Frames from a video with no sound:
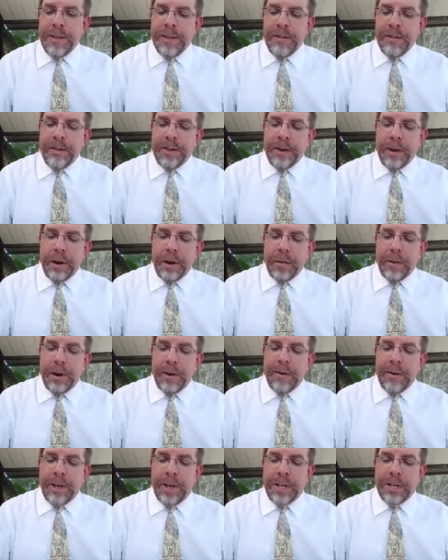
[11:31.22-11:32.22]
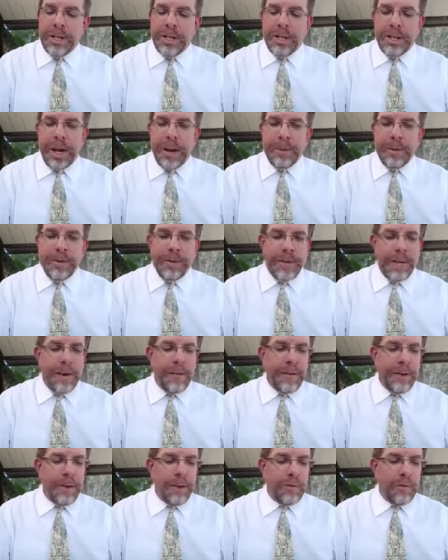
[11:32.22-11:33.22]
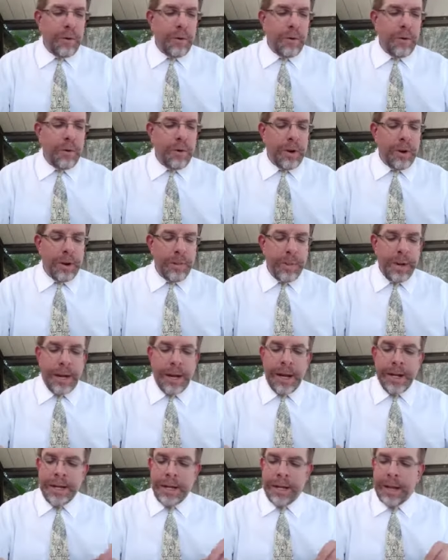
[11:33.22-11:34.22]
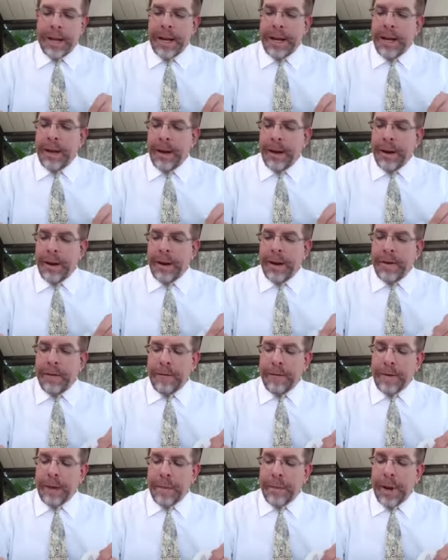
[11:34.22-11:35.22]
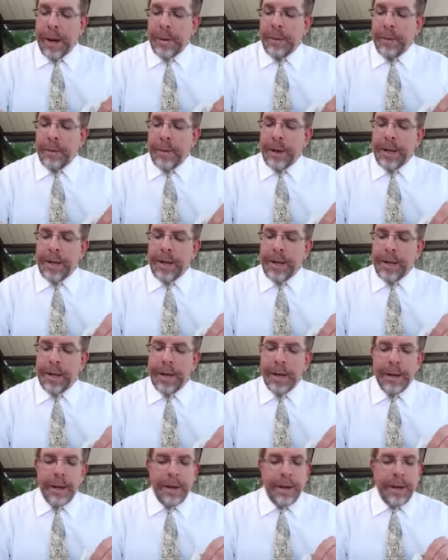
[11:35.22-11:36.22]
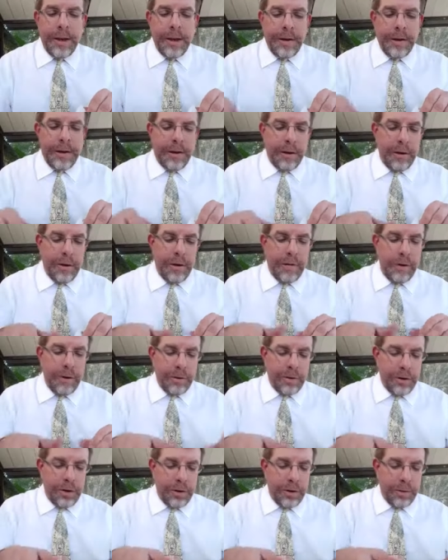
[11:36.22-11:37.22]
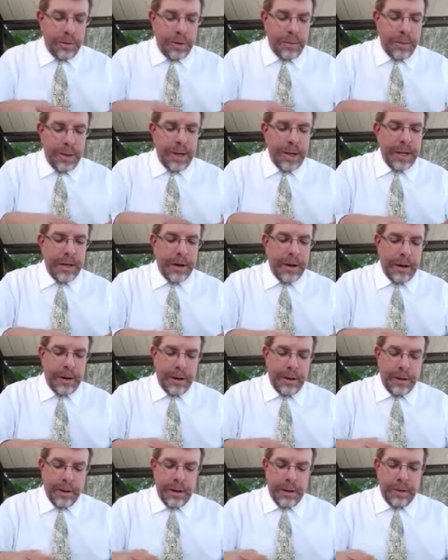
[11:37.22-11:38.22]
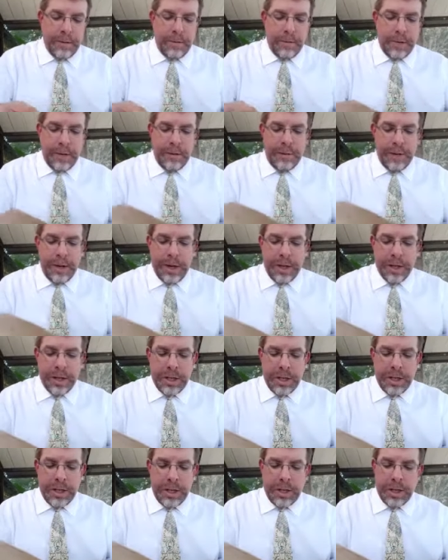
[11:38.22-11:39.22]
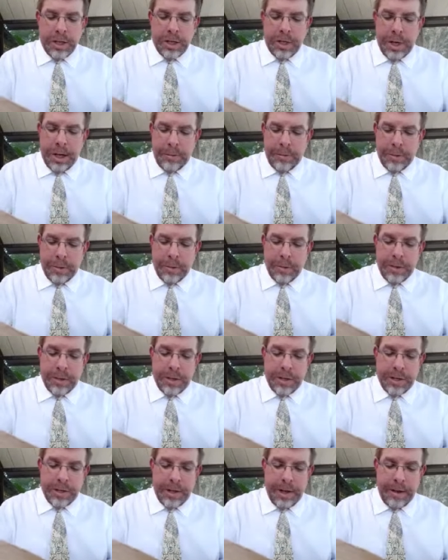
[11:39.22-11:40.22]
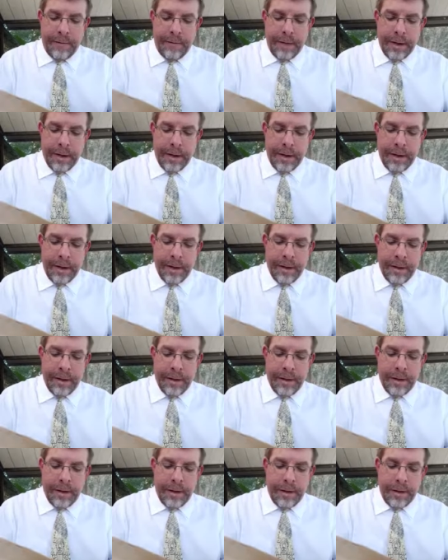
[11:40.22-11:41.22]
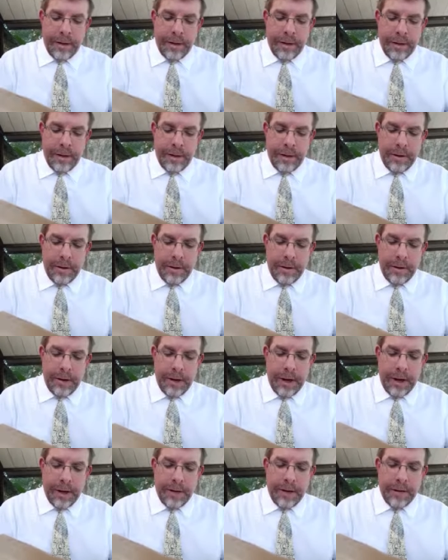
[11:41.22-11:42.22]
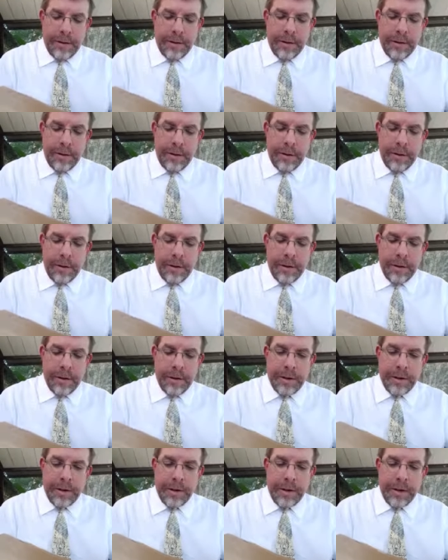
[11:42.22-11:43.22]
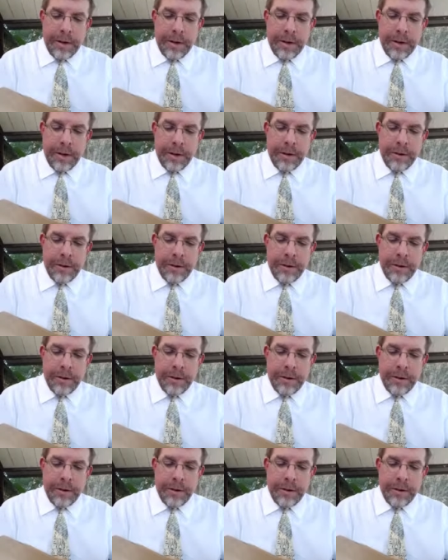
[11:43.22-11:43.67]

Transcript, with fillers: So Revelation chapter seven is where we're going to be at today for the Bible reading. So if you'll turn with me to Revelation chapter seven. All right, so let's see.